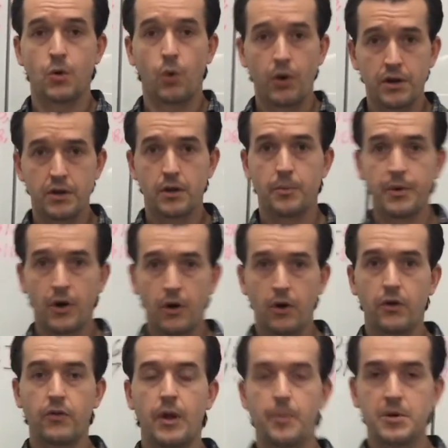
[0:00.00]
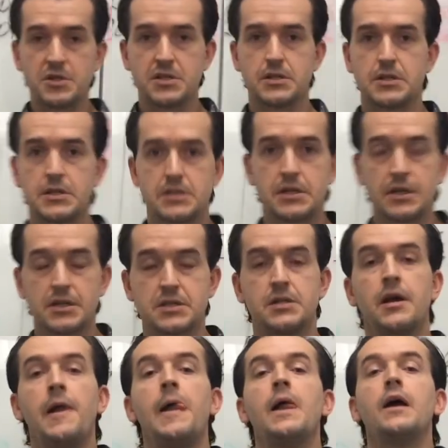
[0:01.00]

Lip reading: according to the Bureau of Labor Statistics,